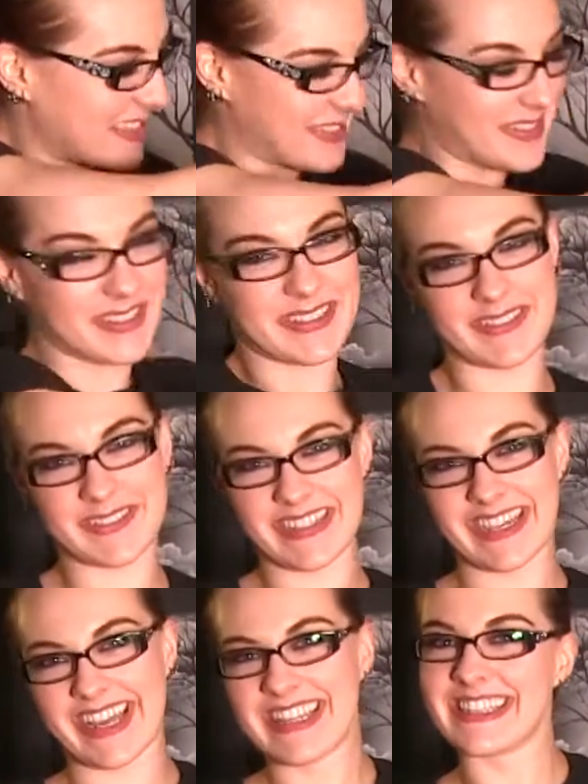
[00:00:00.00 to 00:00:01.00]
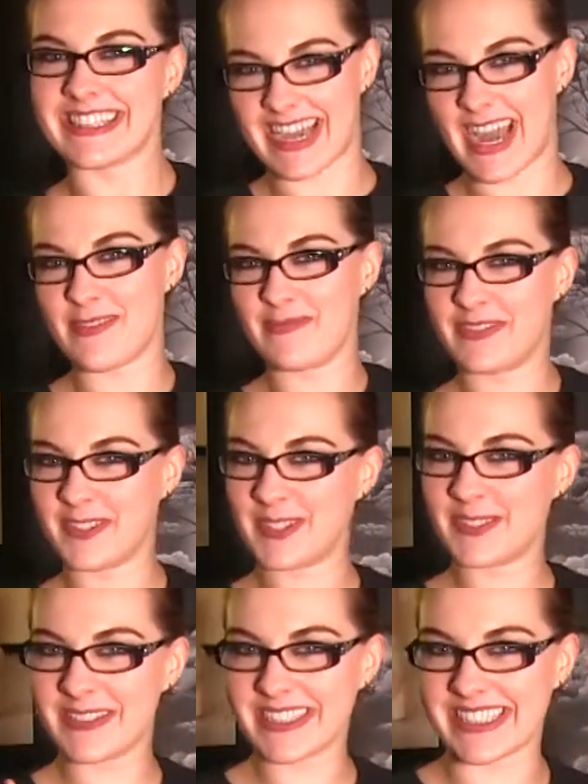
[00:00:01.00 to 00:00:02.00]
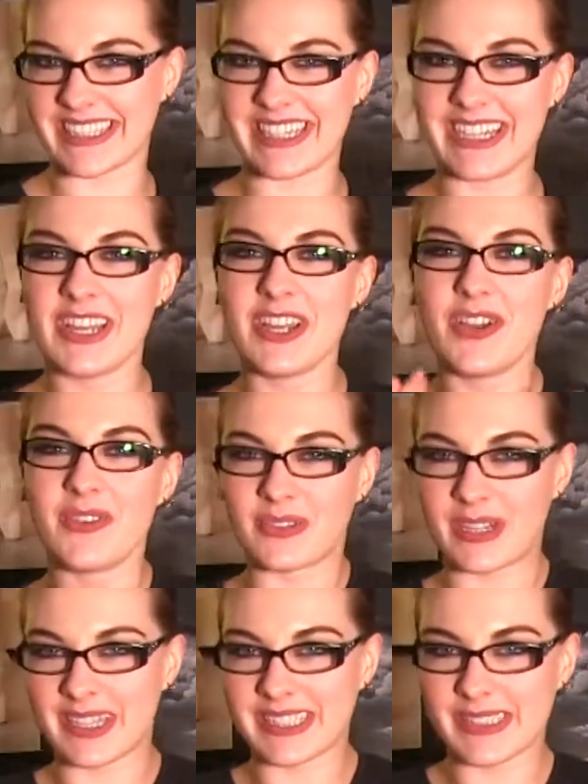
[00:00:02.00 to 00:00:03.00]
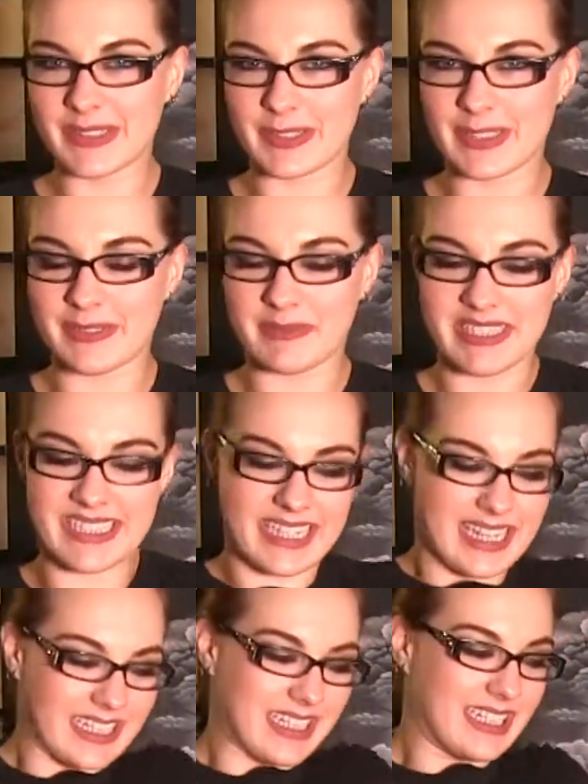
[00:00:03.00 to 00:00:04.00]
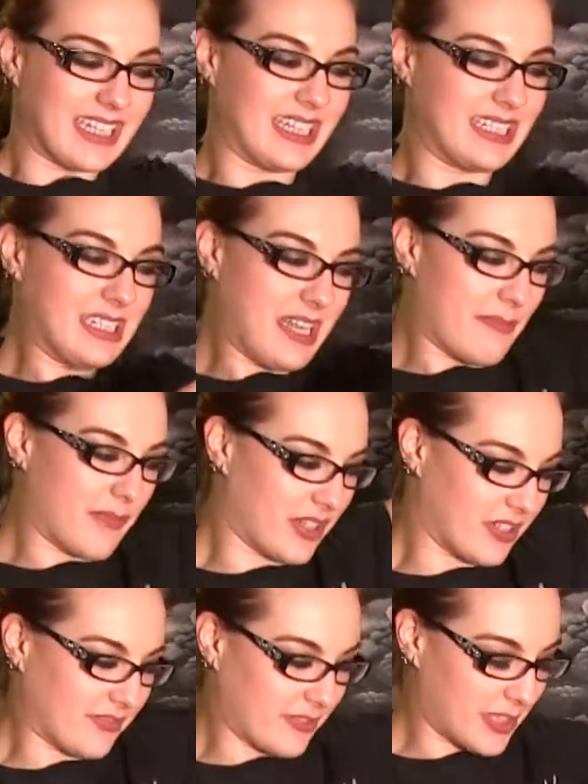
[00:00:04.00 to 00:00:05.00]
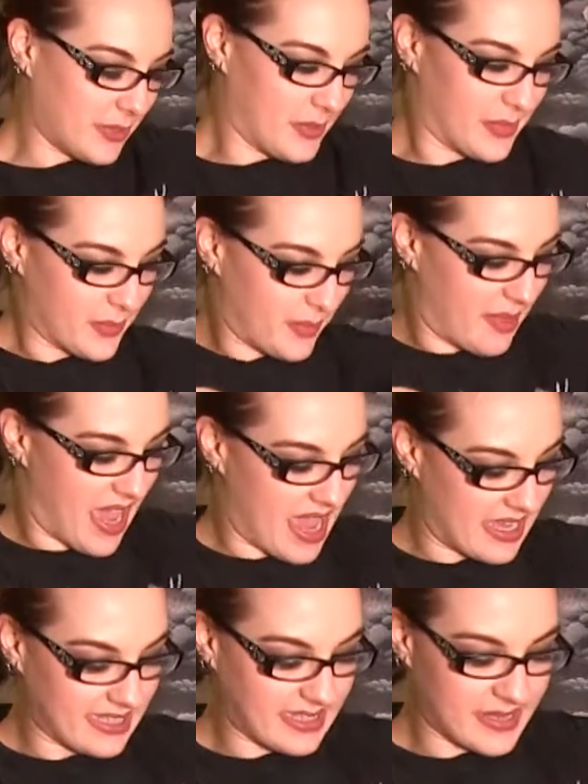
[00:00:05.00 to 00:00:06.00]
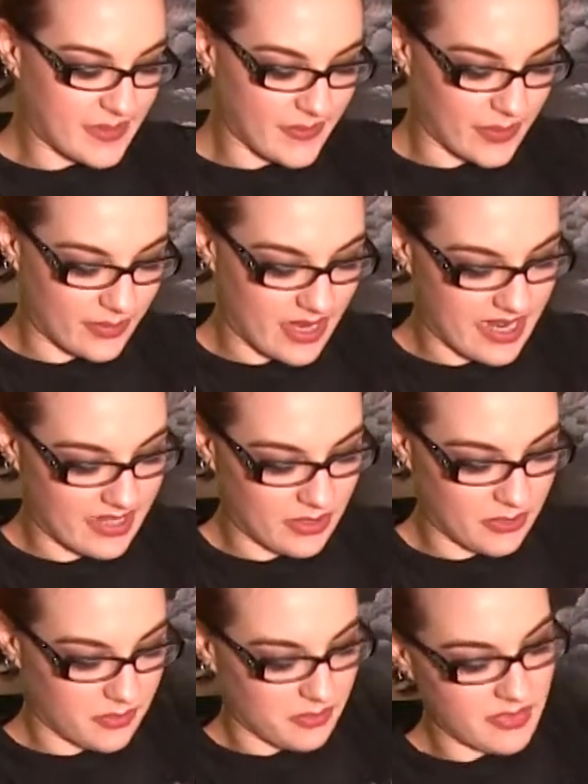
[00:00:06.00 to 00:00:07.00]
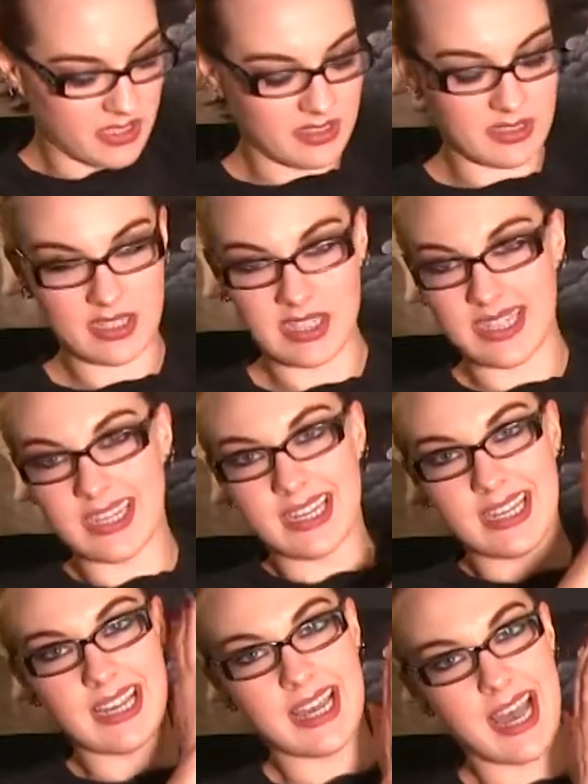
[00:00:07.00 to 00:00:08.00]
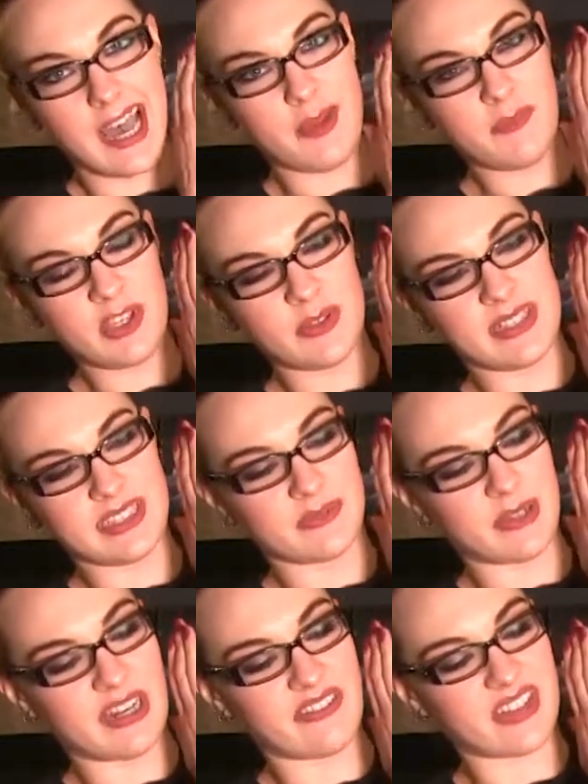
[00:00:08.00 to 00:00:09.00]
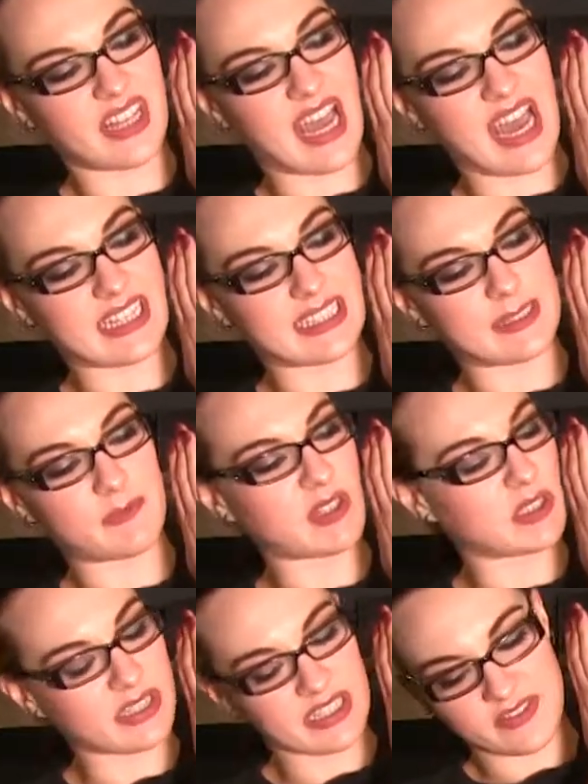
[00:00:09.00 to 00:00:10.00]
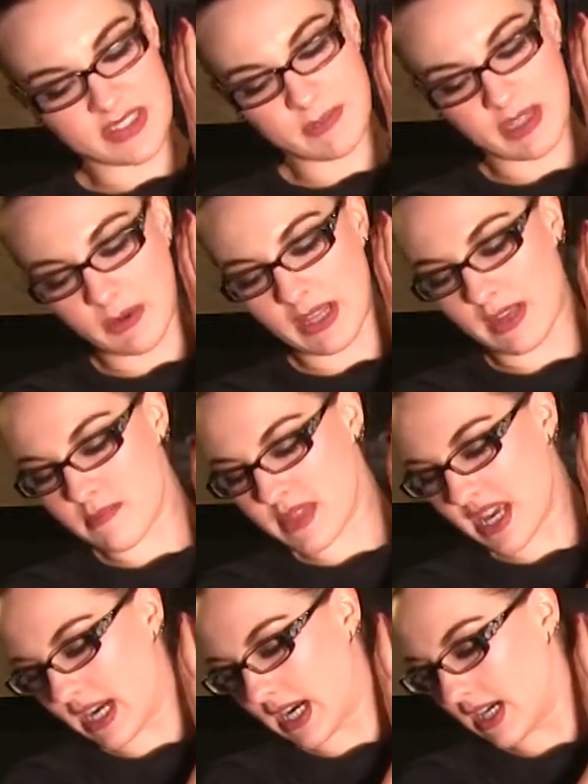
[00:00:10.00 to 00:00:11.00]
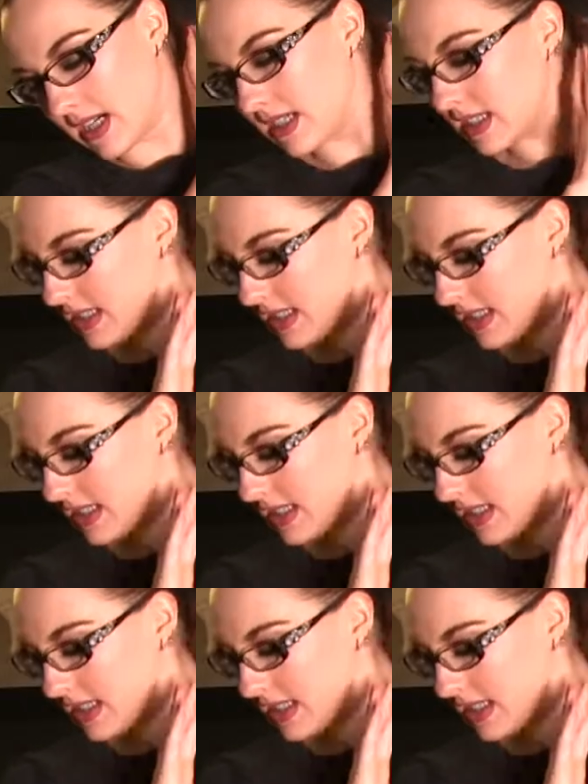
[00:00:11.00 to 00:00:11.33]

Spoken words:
Those are going on the top for good reason. We're also going to be stacking a number of reusable pads for the ride home. I'm using whatever the hospital gives me while I'm there.